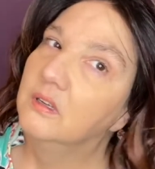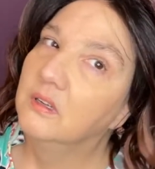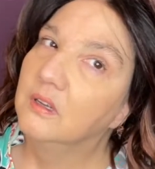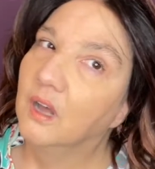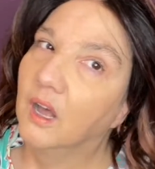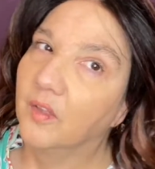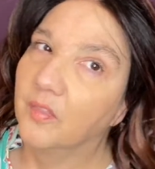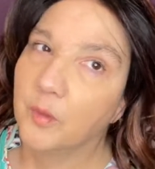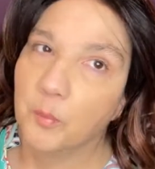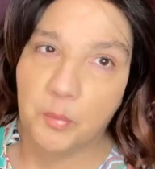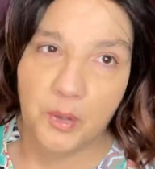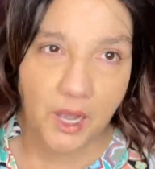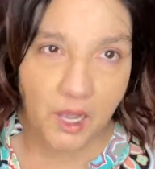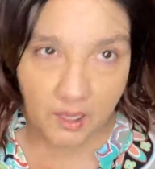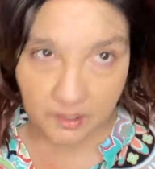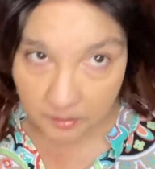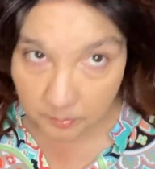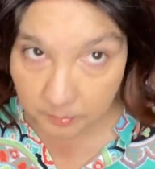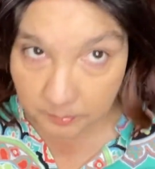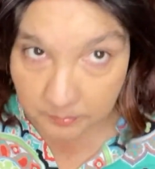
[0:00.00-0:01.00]
on the
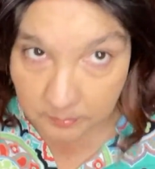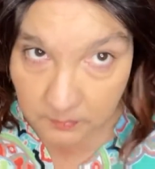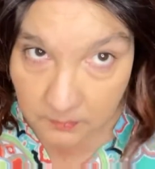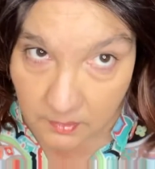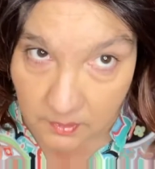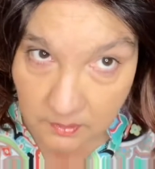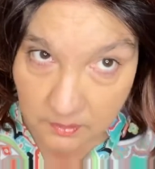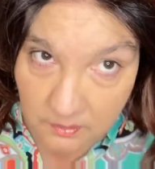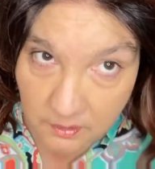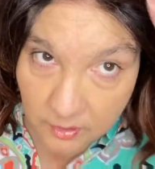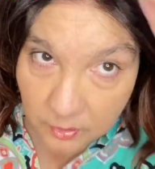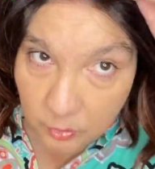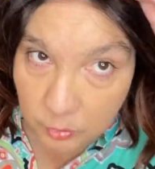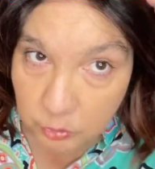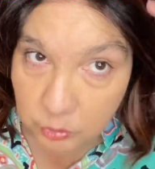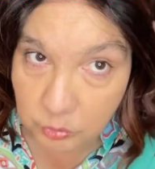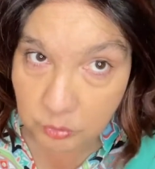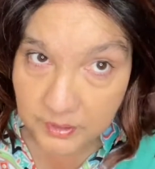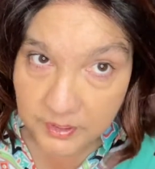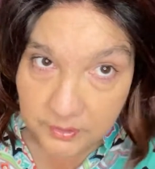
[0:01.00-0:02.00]
bottom. A little
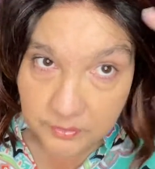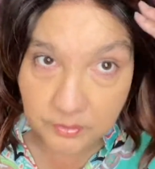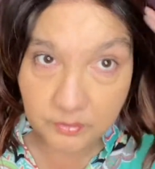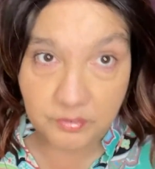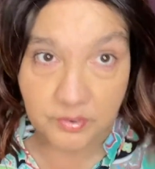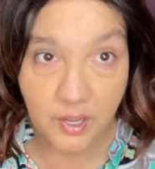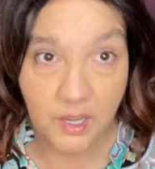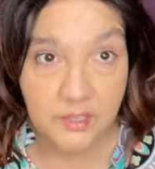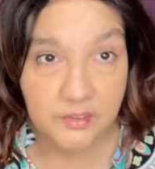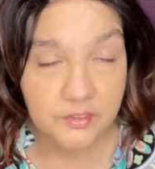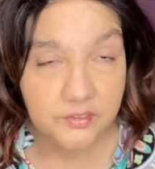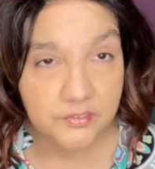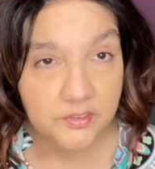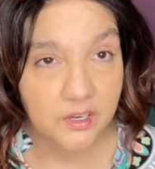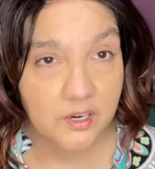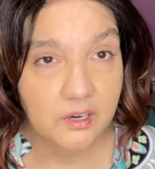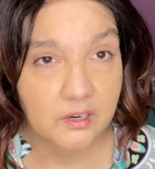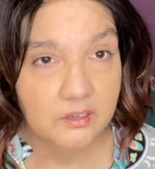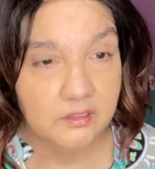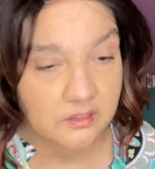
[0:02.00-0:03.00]
streak of the violet
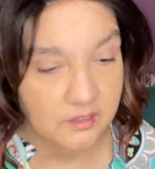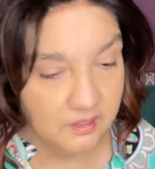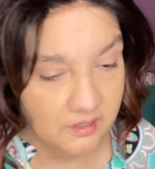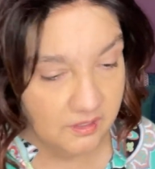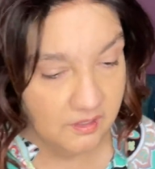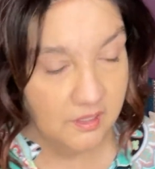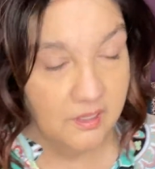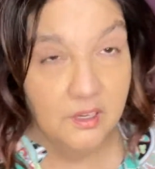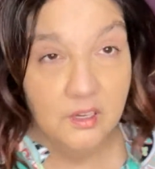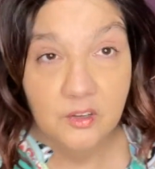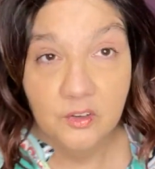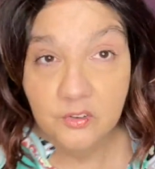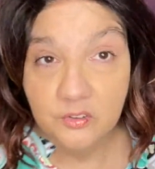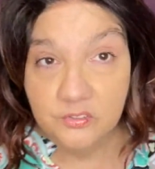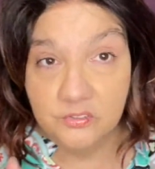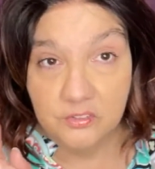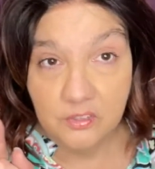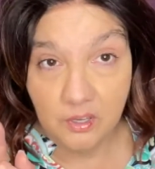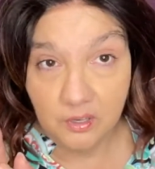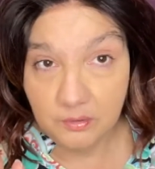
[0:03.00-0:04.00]
there.
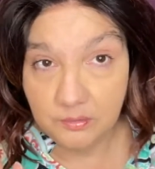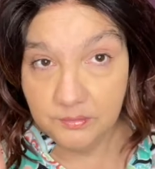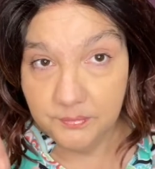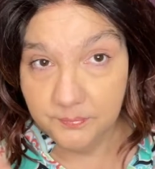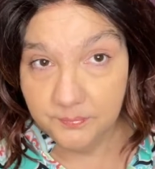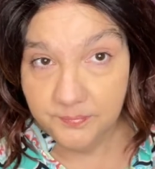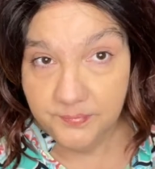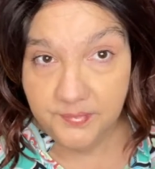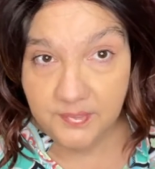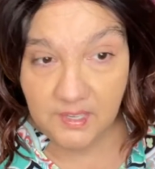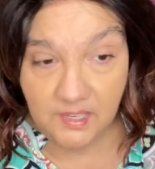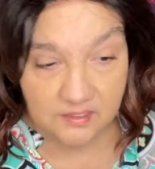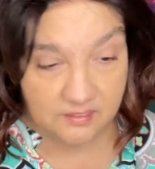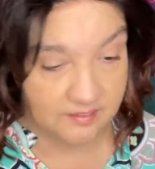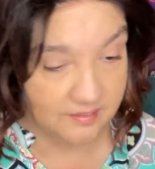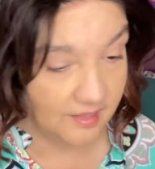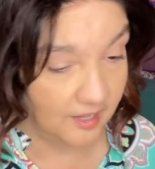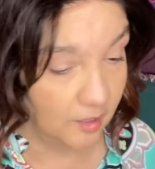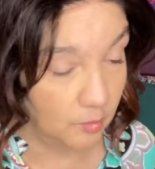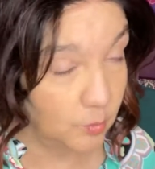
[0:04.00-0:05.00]
So that's
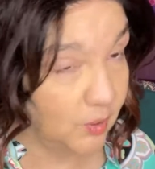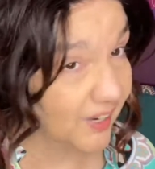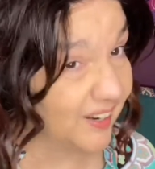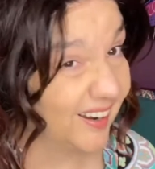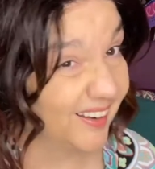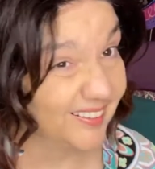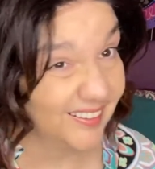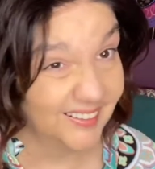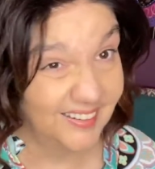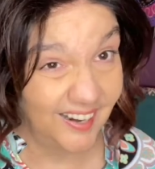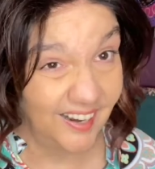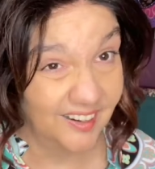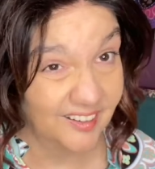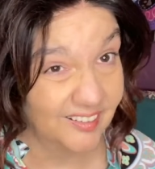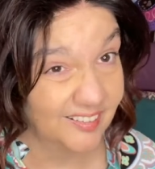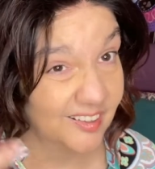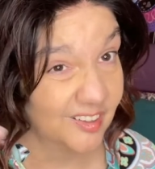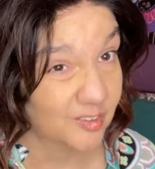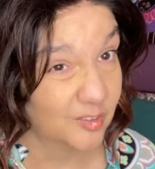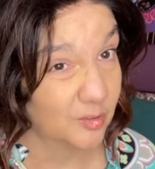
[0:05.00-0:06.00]
that one. And again,
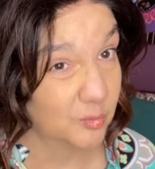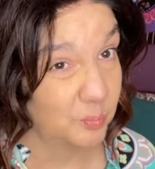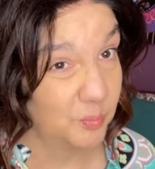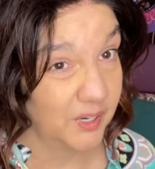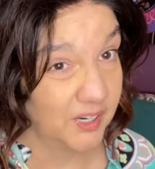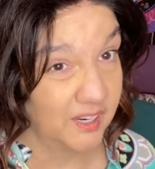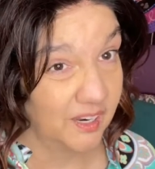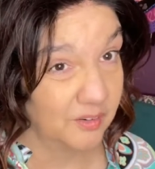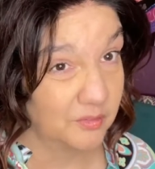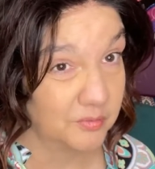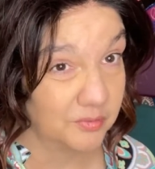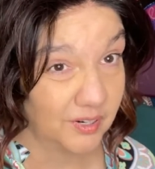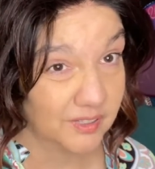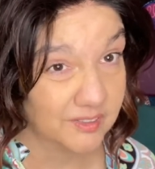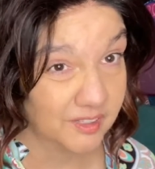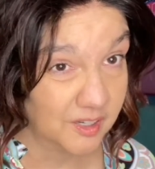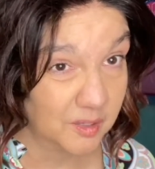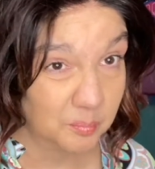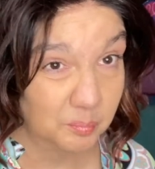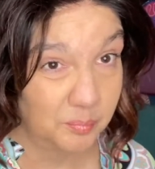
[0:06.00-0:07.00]
this is big head
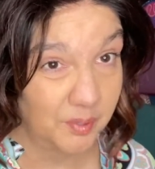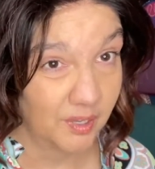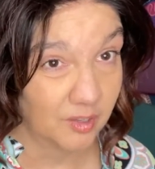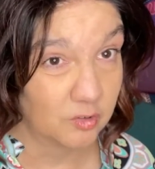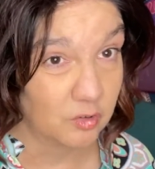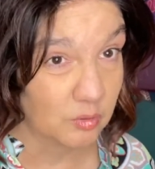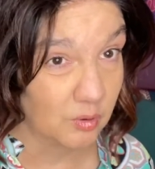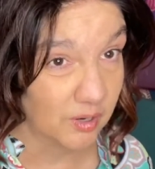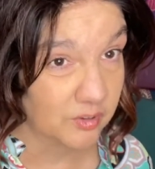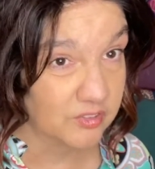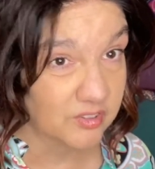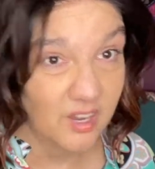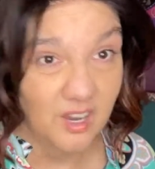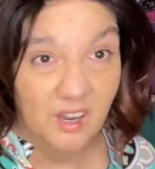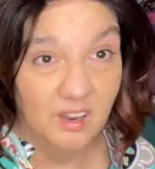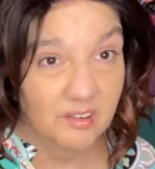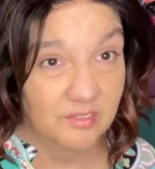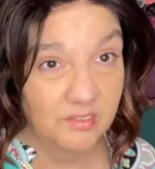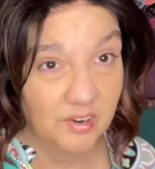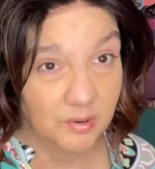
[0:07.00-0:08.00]
friendly. Belle Tress,
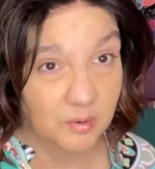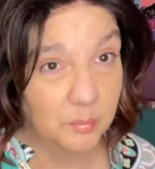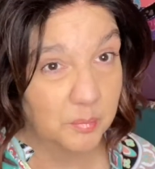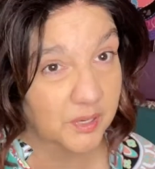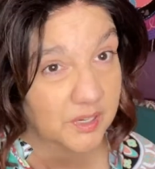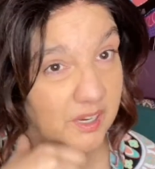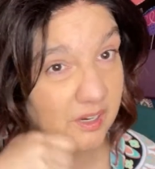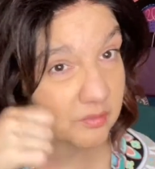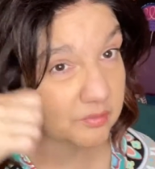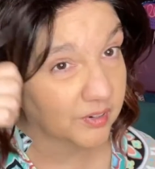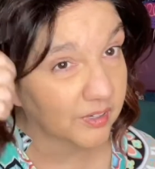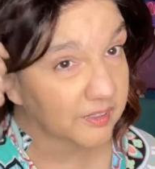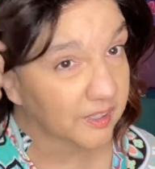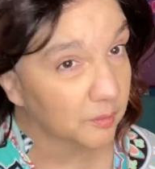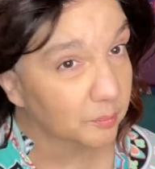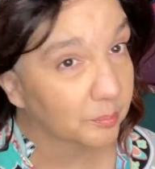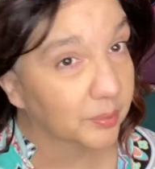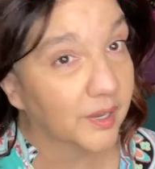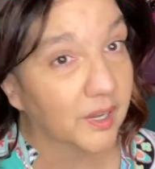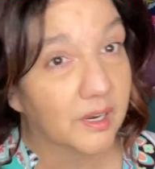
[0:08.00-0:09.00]
very big head friendly.
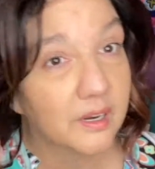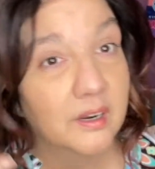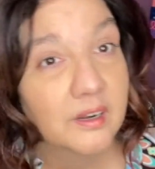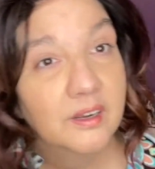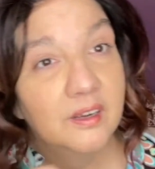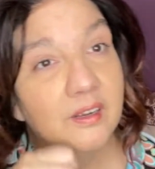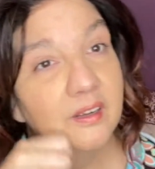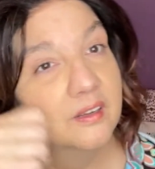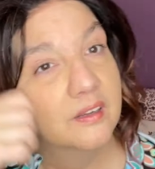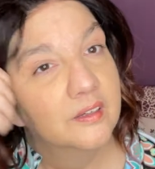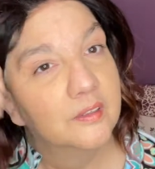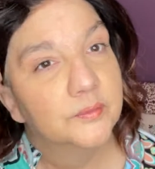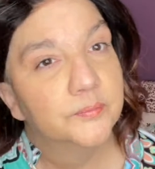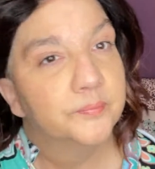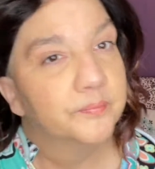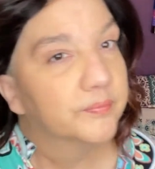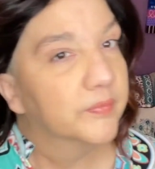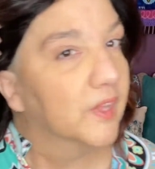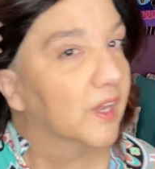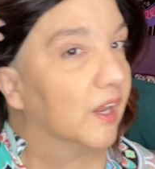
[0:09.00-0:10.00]
But
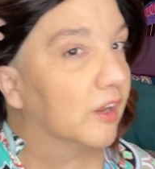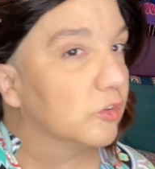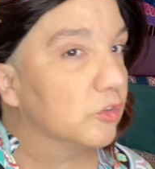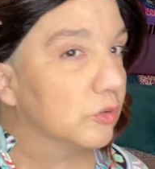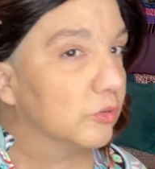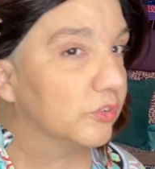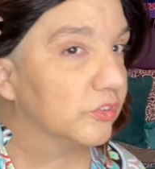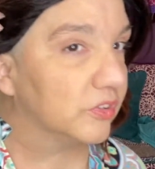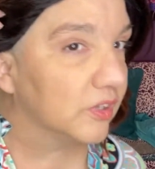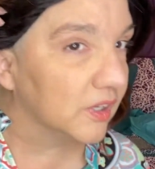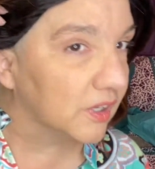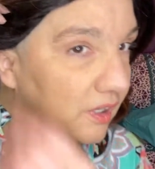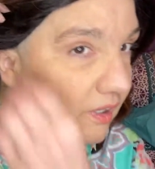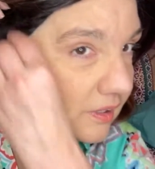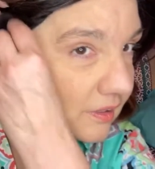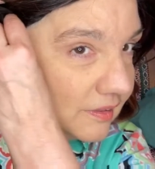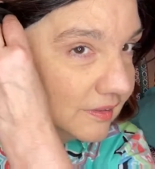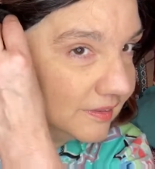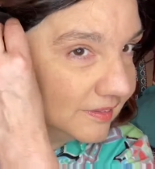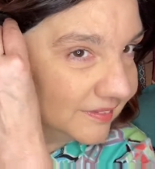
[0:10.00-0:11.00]
as you see,
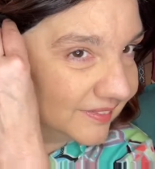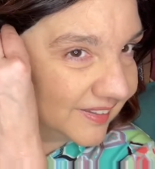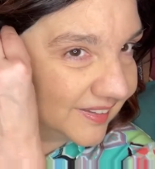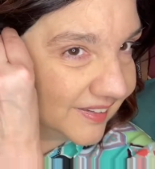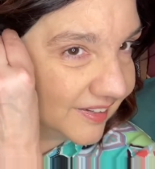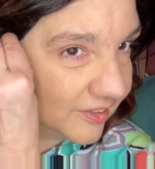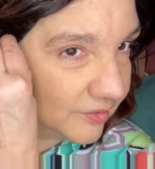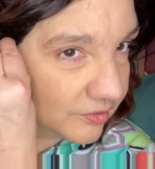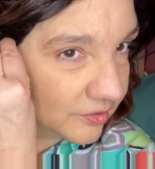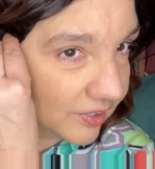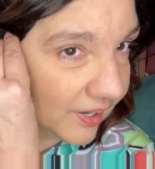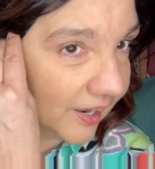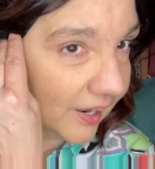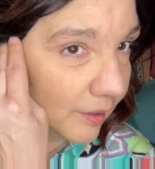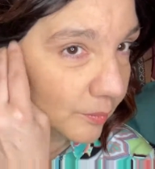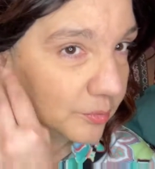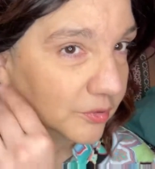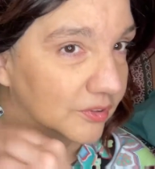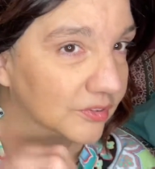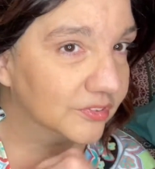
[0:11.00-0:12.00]
the ear
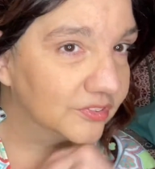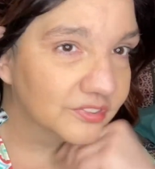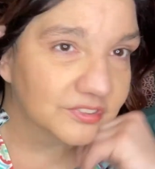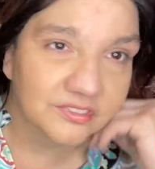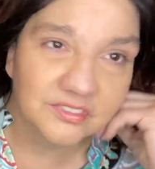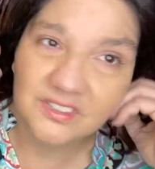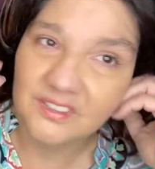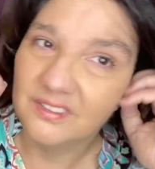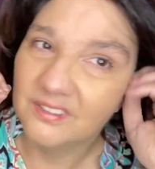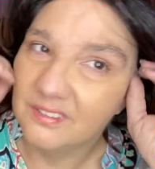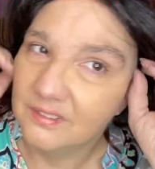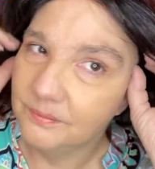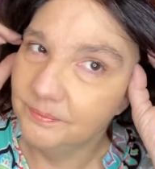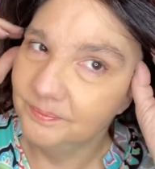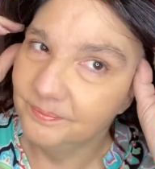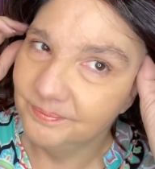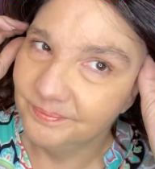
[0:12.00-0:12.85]
tabs are still,